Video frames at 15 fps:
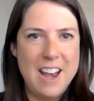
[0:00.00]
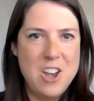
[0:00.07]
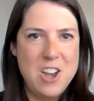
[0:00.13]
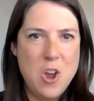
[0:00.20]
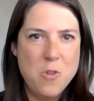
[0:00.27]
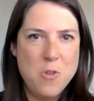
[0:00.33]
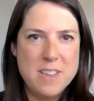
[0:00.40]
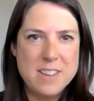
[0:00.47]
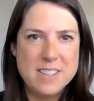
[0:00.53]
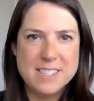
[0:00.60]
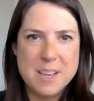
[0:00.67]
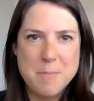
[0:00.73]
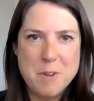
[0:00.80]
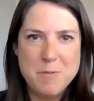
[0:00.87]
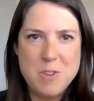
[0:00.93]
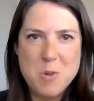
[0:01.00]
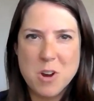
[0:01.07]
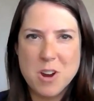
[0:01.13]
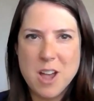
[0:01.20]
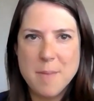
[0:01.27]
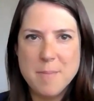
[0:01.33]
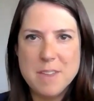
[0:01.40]
I know that some of
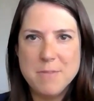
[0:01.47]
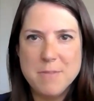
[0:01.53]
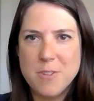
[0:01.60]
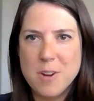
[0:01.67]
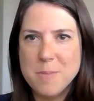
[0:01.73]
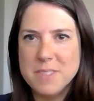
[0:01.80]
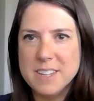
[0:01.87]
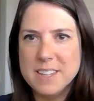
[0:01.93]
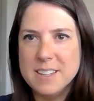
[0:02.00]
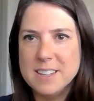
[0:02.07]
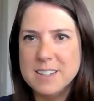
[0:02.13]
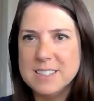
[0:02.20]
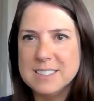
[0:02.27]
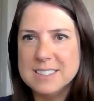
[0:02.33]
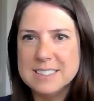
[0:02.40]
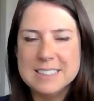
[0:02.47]
you are coming from the